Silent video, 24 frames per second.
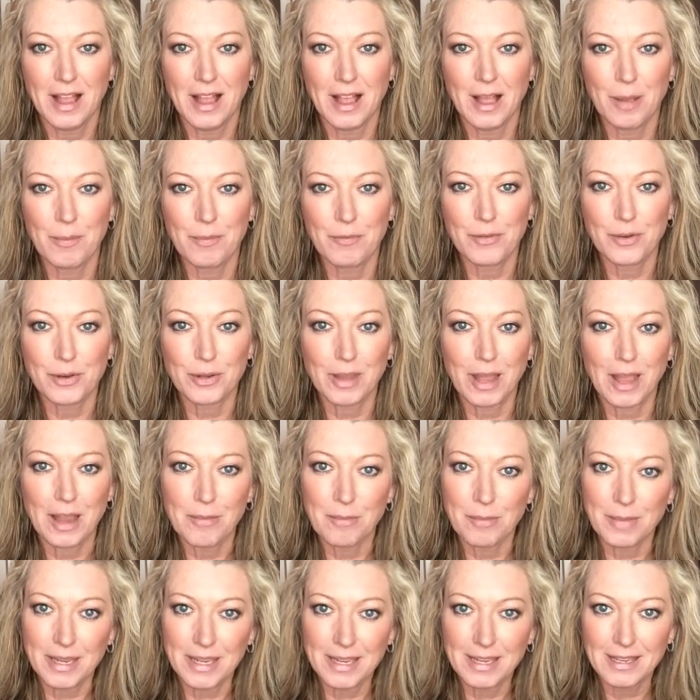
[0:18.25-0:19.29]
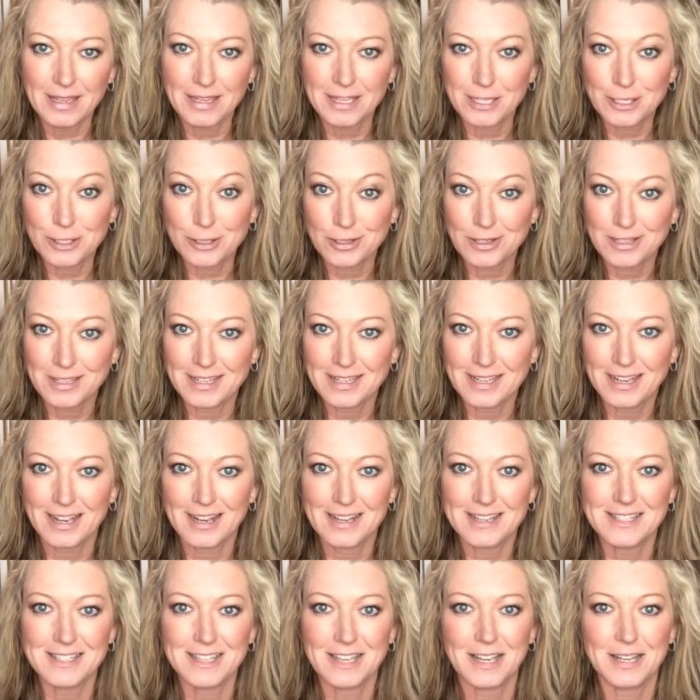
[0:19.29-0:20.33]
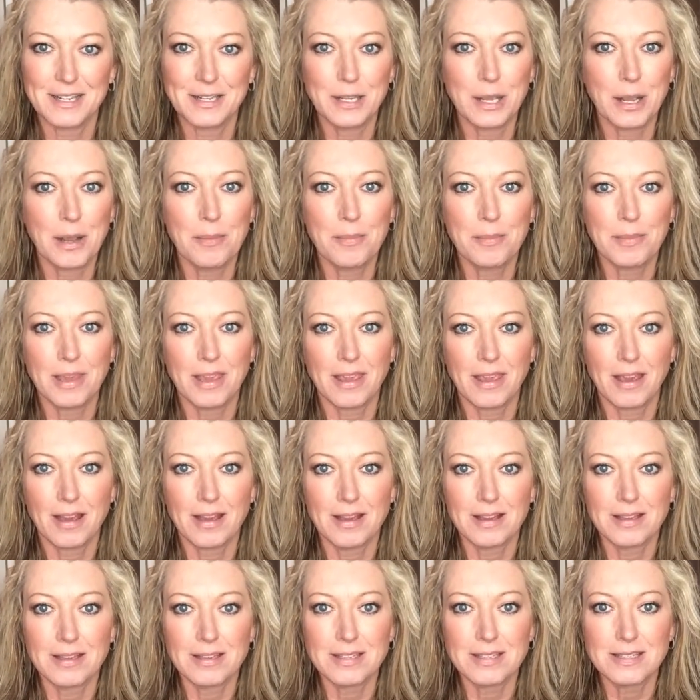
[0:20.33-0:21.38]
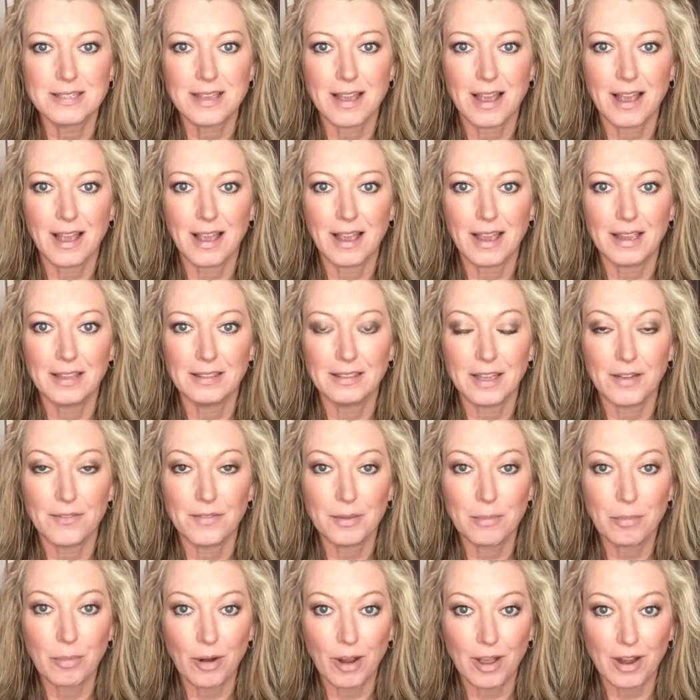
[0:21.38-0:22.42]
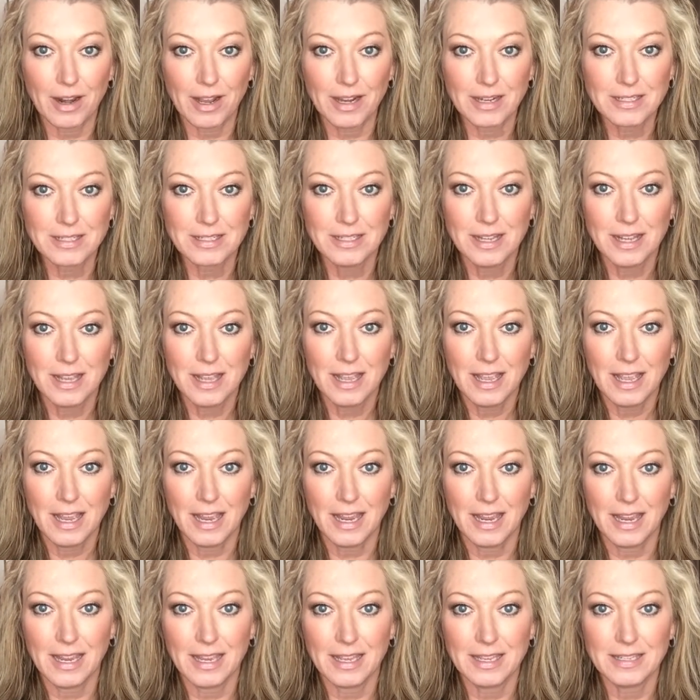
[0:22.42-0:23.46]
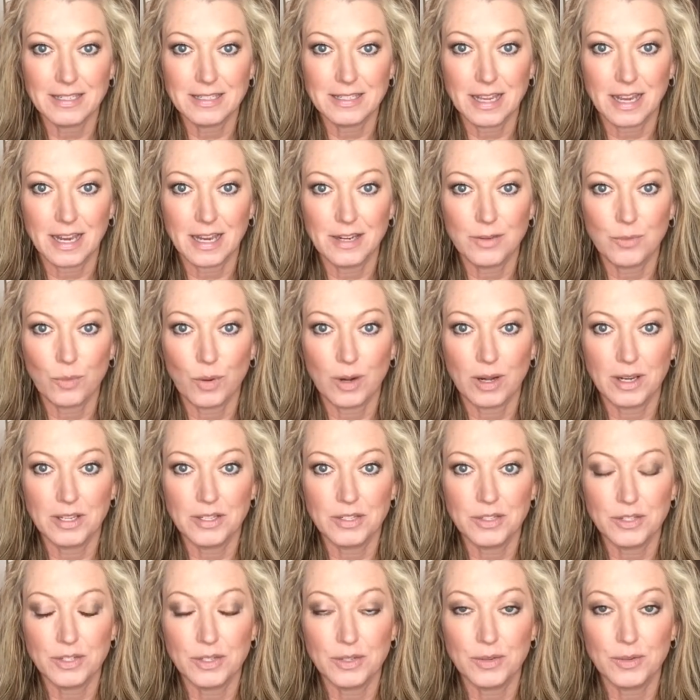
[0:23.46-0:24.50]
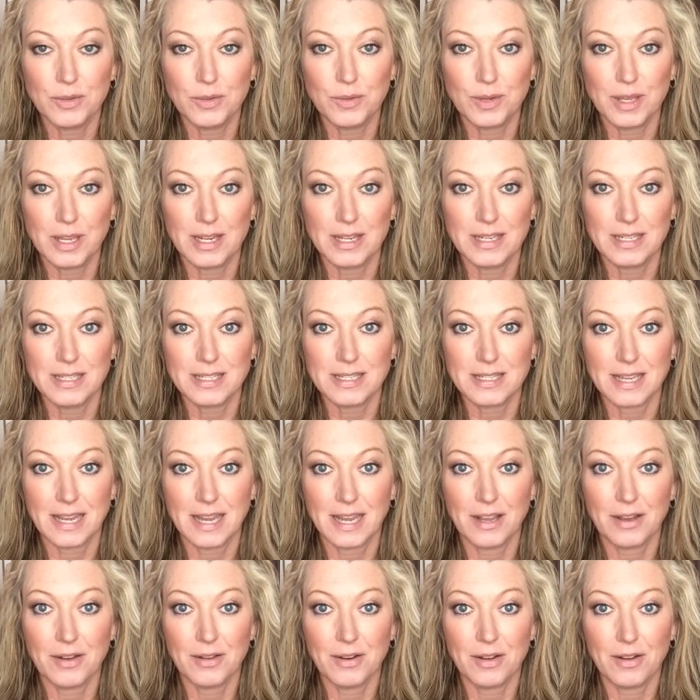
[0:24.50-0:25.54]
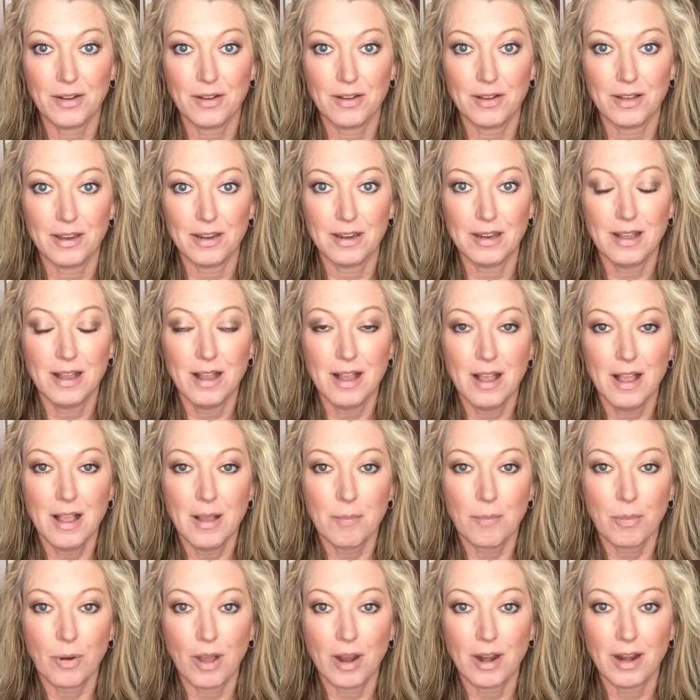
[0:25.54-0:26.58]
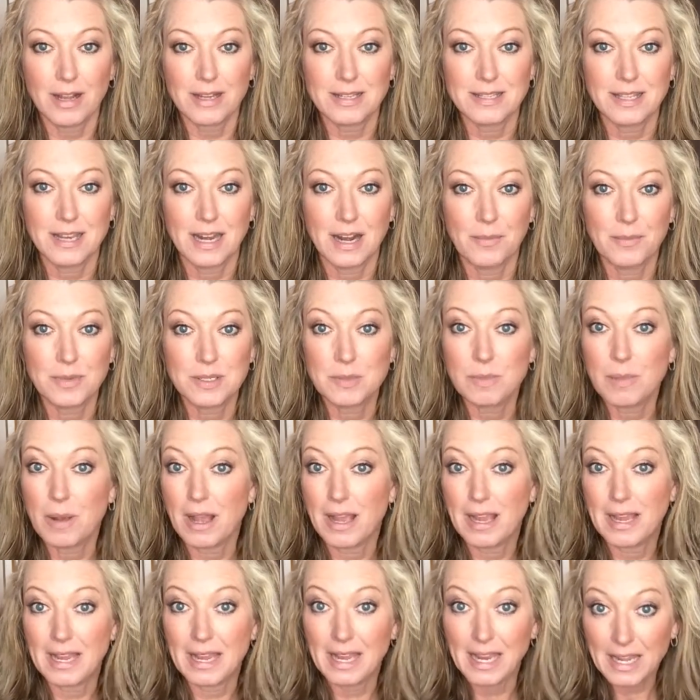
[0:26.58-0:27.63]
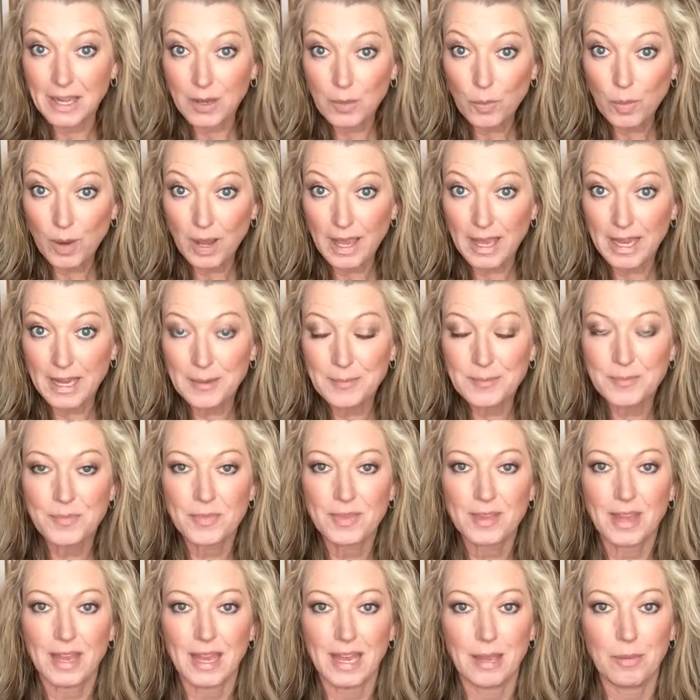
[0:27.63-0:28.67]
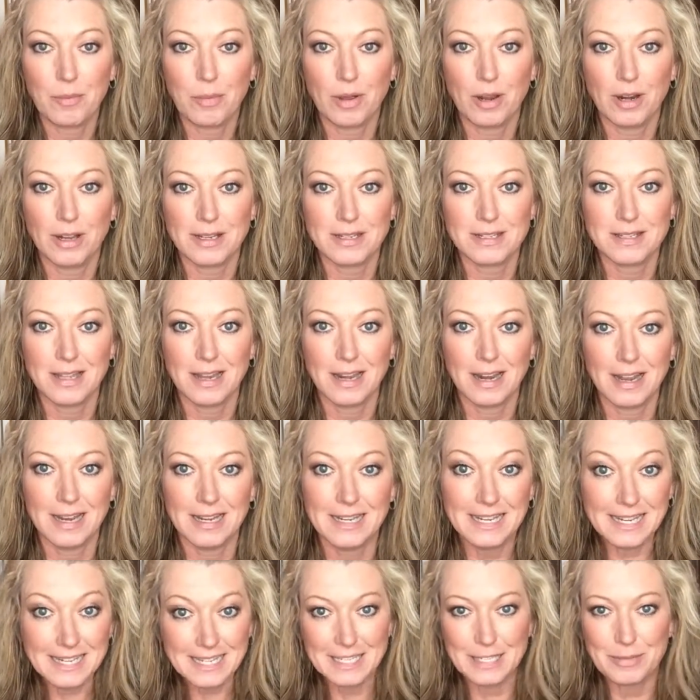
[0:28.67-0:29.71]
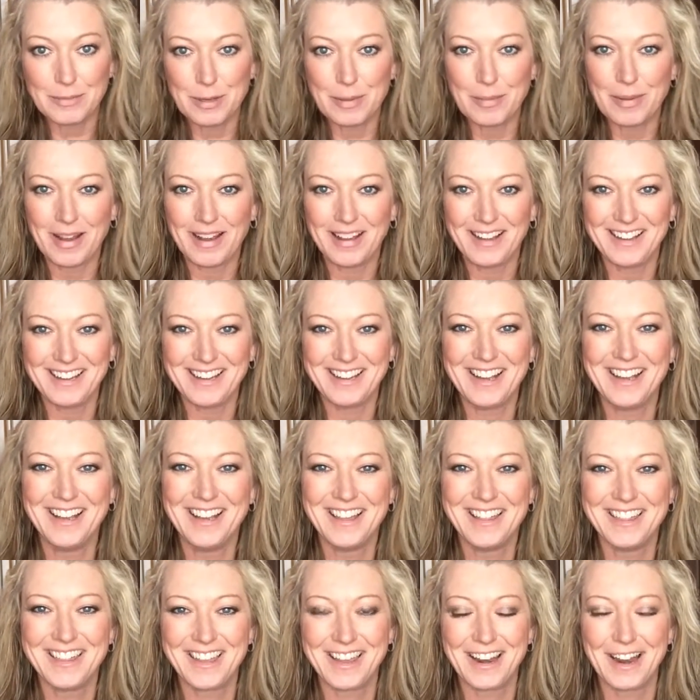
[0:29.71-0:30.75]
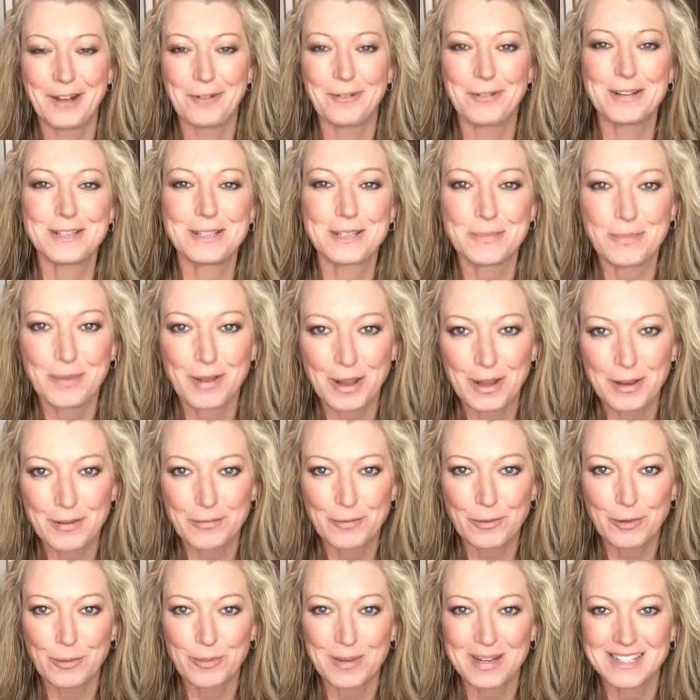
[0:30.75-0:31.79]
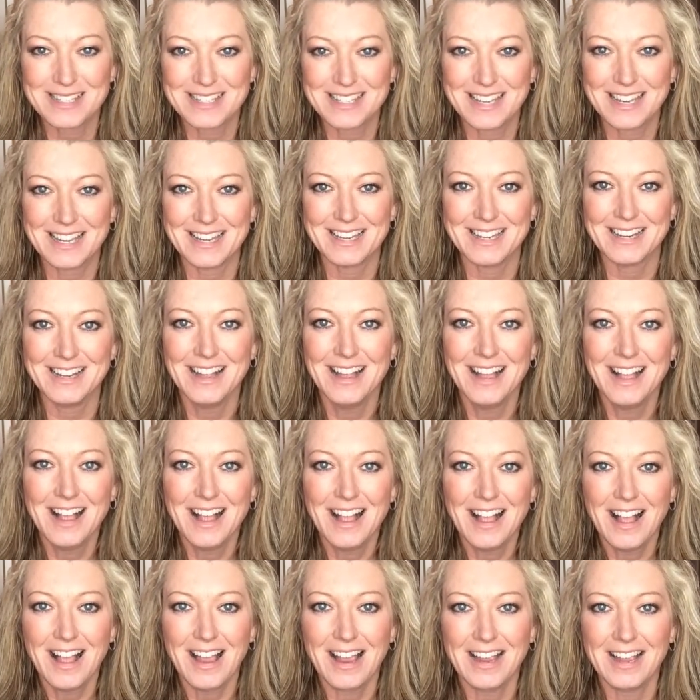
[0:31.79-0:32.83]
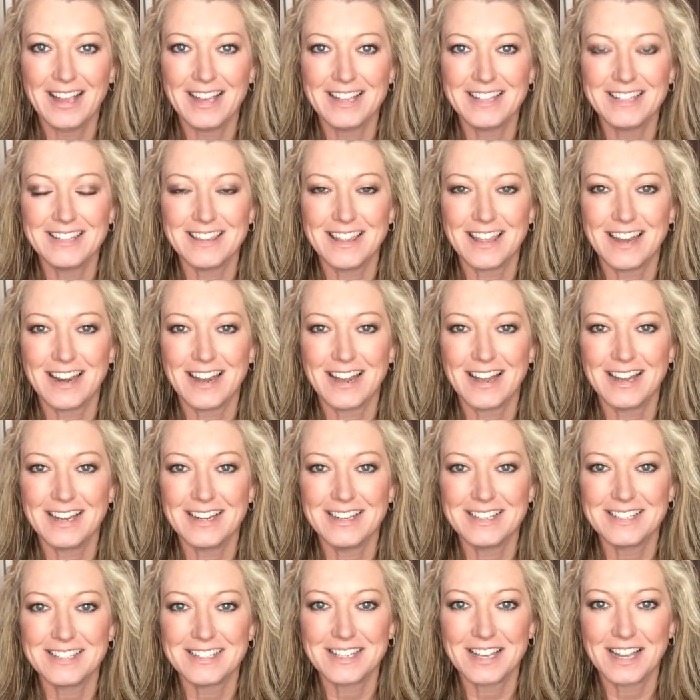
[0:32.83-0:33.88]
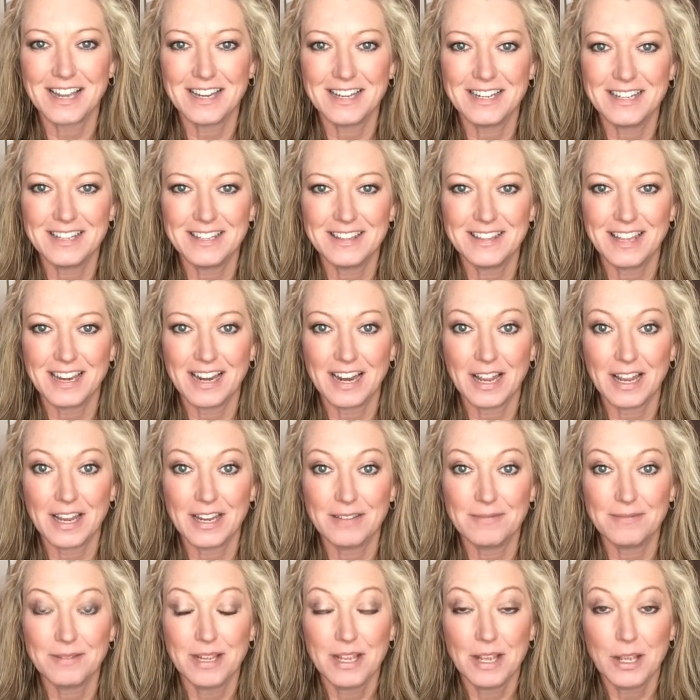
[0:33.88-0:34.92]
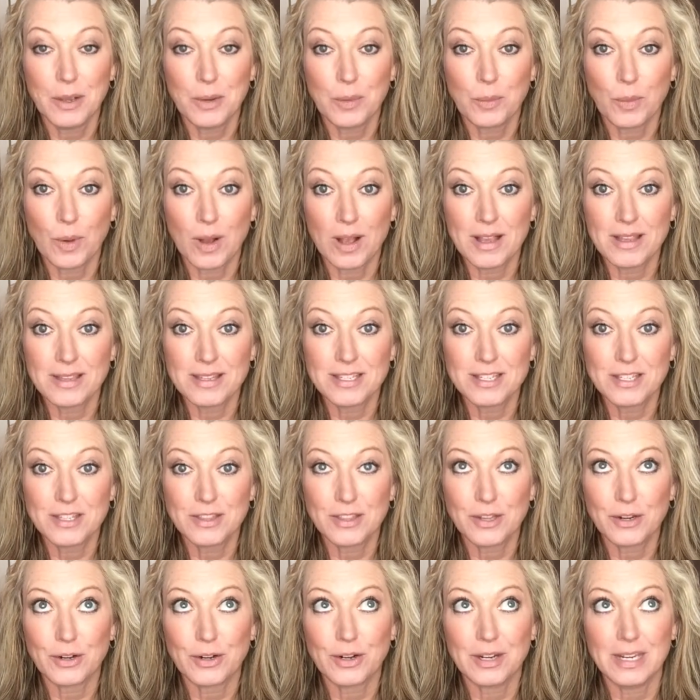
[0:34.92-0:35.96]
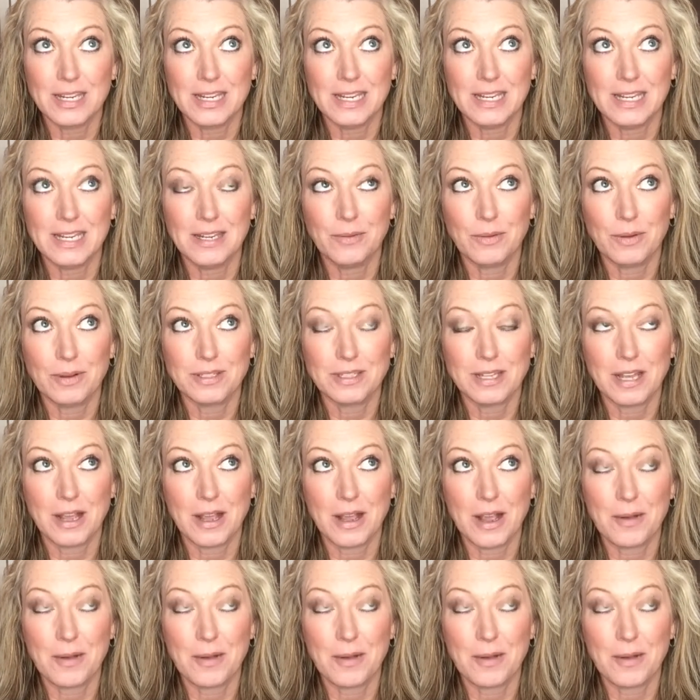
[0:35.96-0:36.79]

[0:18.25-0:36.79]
If you're like me, initially I signed up because I love the product, and I wanted to get a discount on products that I was buying anyway, and products that I needed to be buying that I wasn't buying for my skin, and that I decided that I was 30, what time?